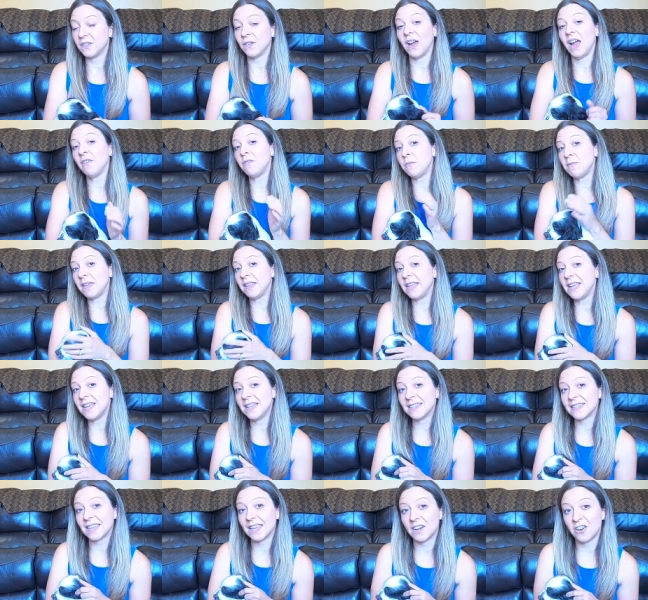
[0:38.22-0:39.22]
So I have
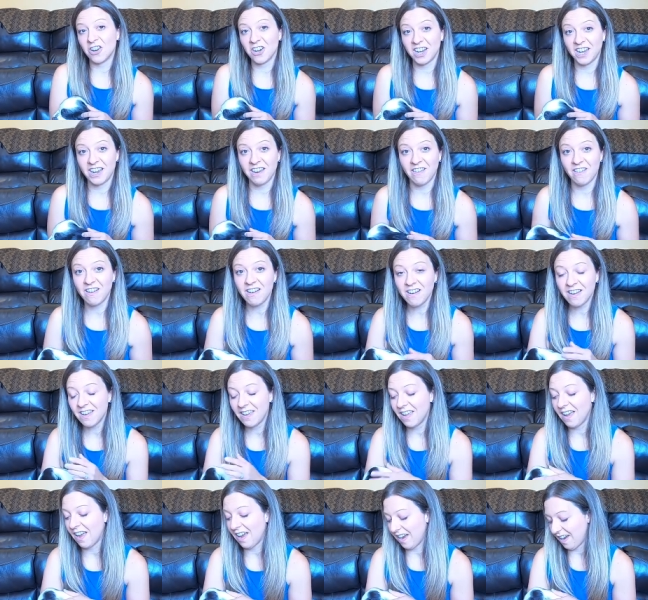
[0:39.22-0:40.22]
Amelia's letter here.
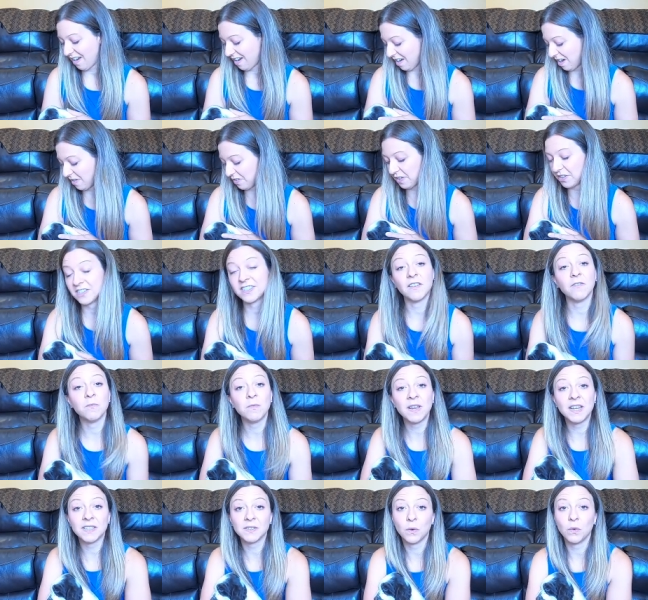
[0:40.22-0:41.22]
Uh, they're
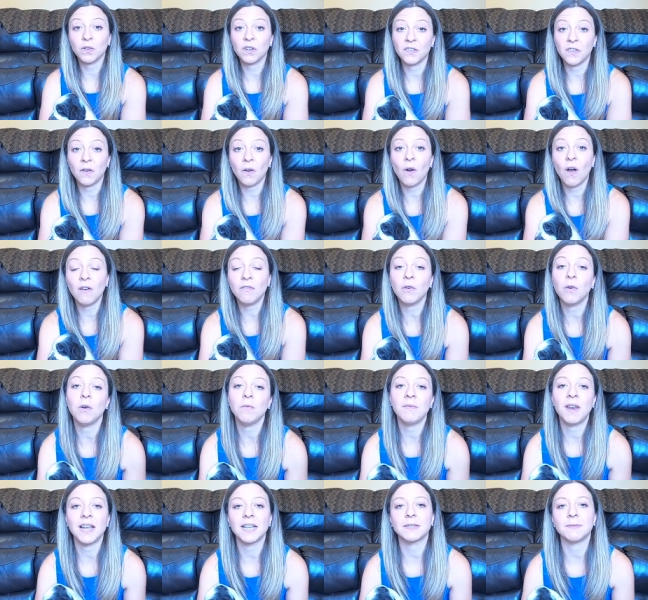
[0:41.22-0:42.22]
seven weeks old and they're off
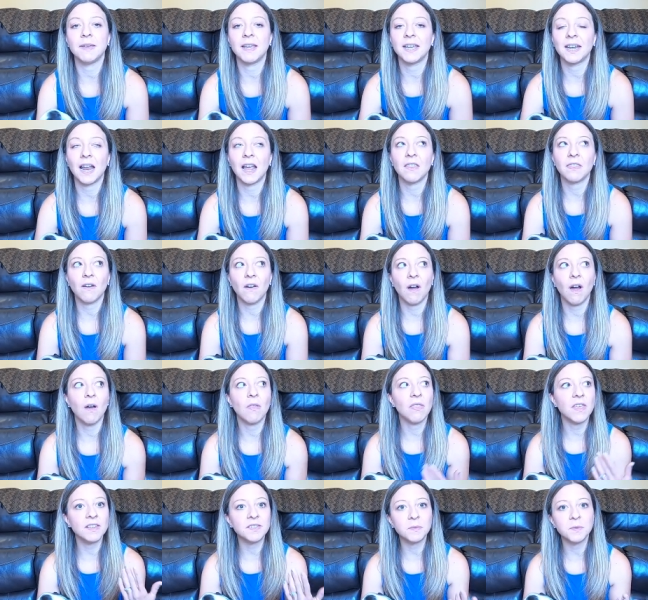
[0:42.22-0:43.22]
home next week and I
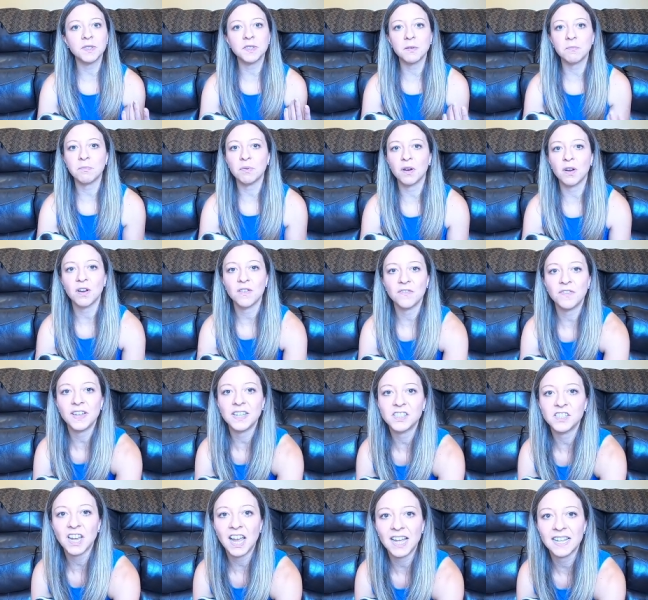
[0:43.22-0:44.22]
thought this was the
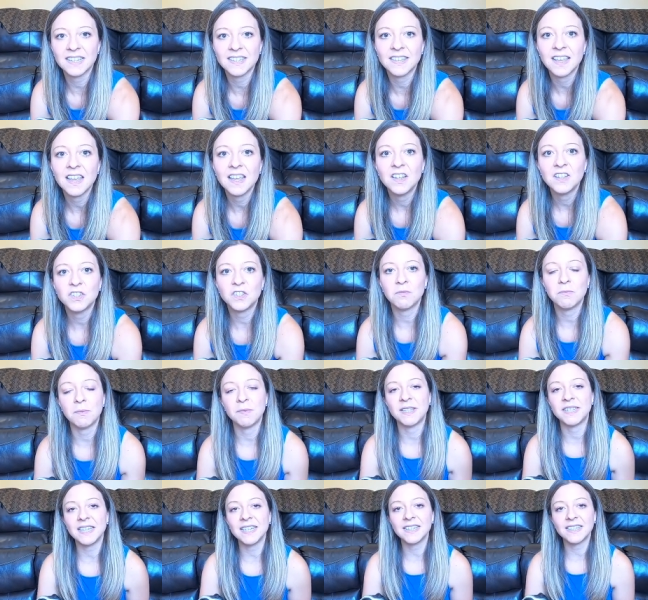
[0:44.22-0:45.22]
perfect chance to
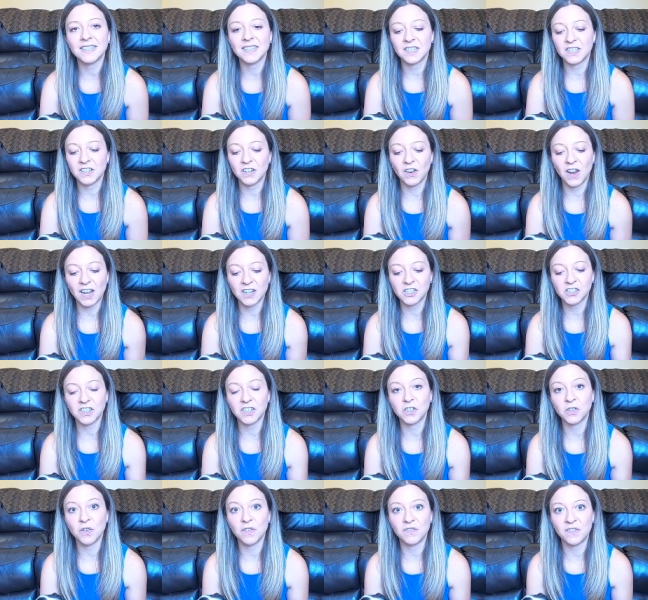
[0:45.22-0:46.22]
maybe sit to
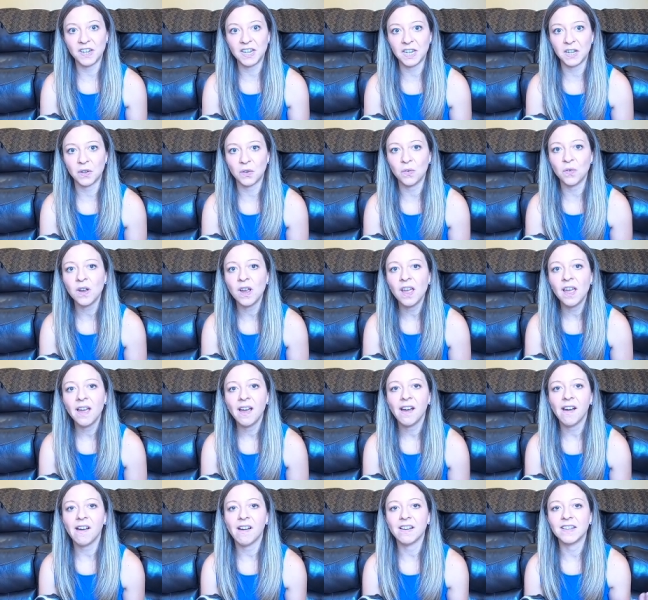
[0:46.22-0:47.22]
actually do a video
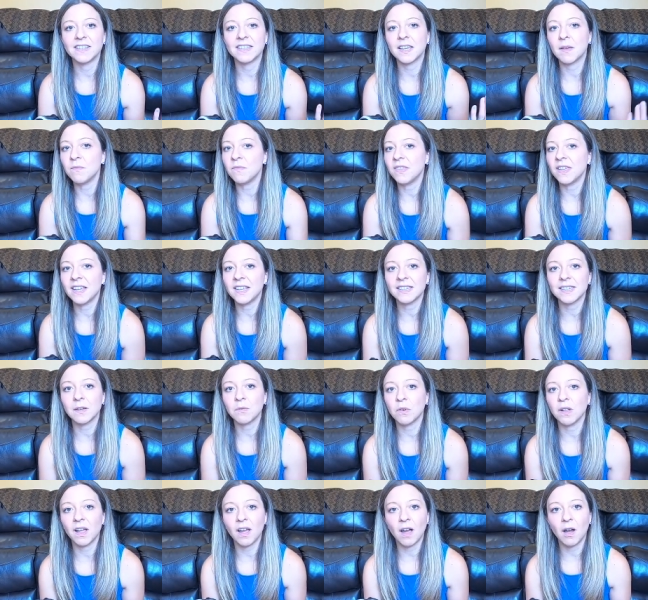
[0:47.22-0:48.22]
on some things
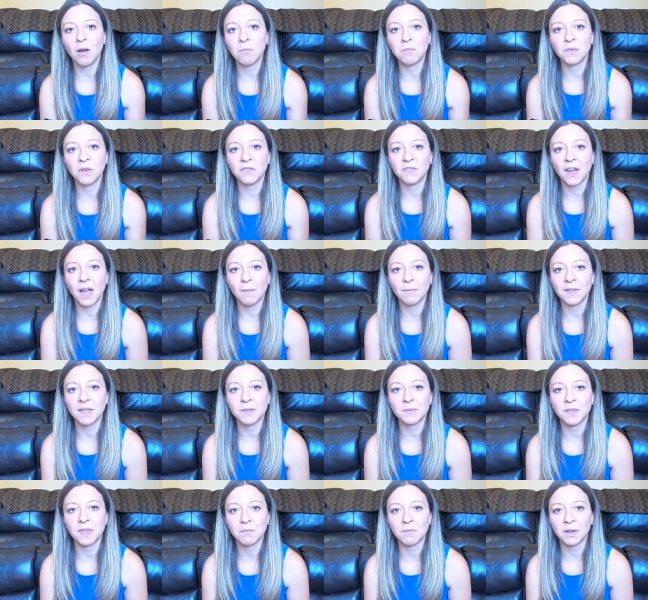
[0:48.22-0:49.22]
that will help new
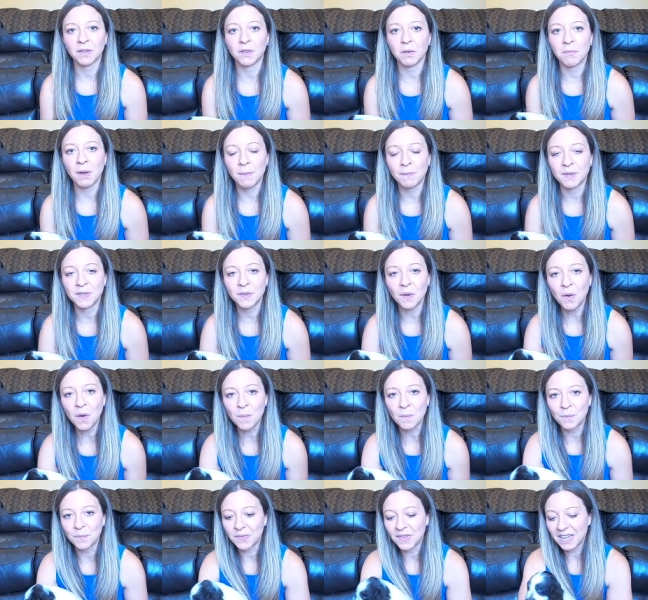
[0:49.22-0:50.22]
families when they bring their puppies
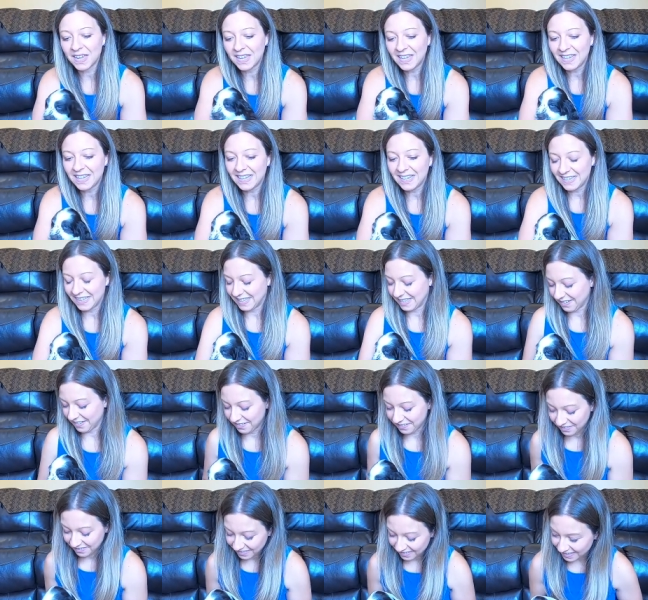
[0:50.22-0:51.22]
home.
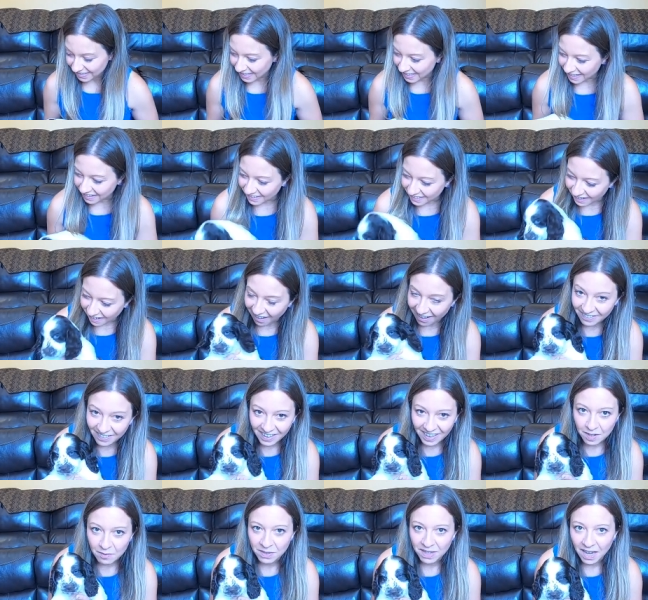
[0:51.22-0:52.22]
So here they are,
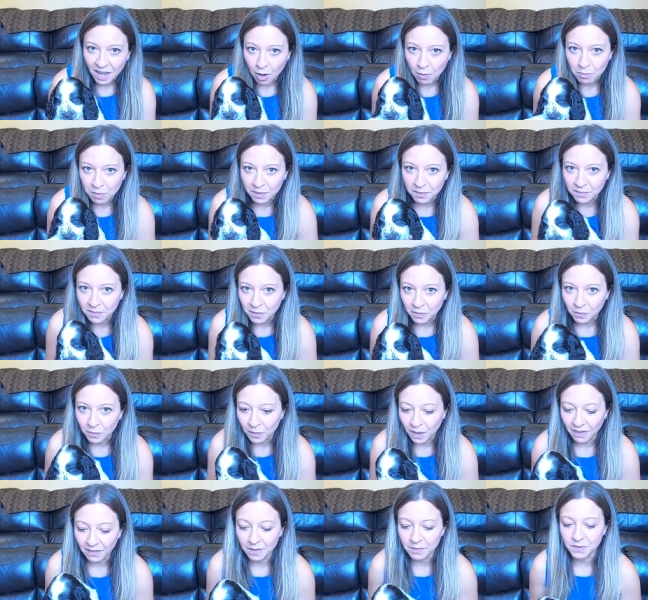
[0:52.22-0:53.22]
they're going to be helping
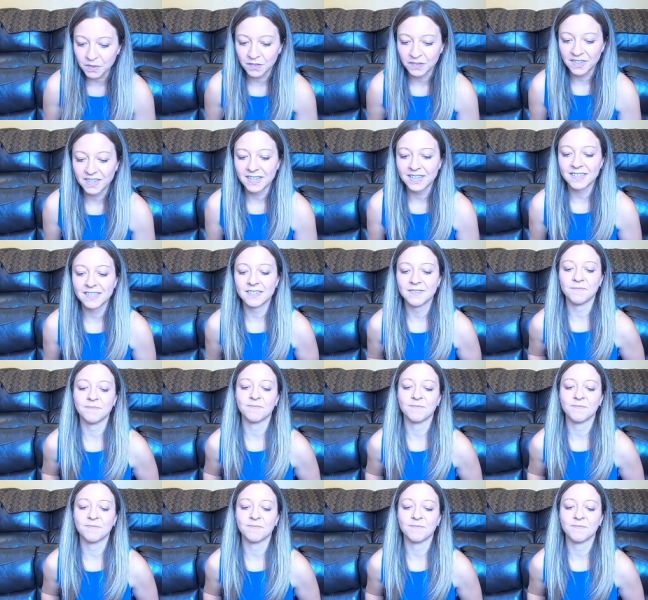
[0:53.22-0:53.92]
while I'm doing this.